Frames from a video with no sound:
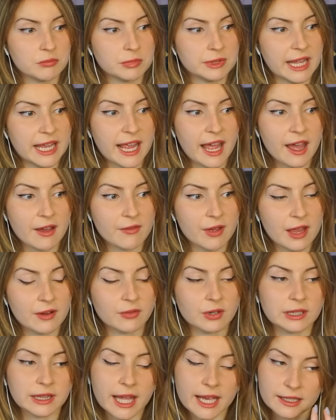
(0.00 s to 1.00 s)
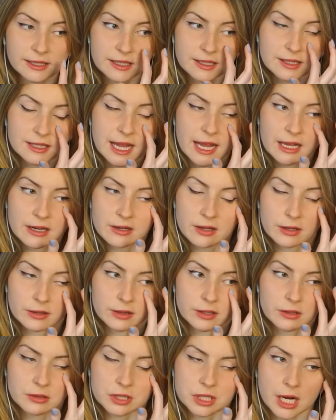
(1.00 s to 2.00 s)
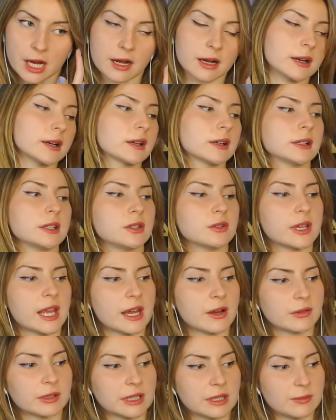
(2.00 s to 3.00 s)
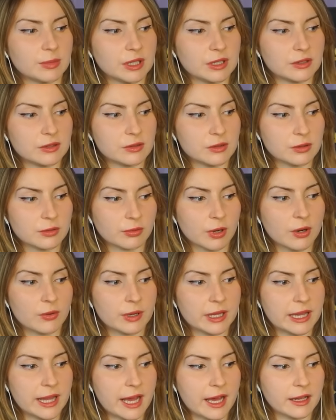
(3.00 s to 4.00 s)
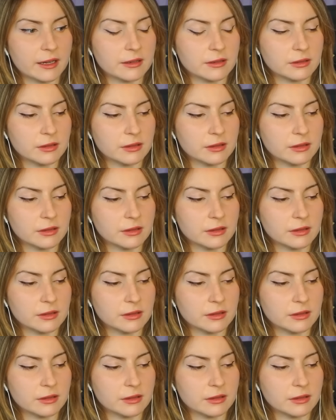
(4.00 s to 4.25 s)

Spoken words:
They have every leg to stand on, though, Chuck. You can't really be throwing that.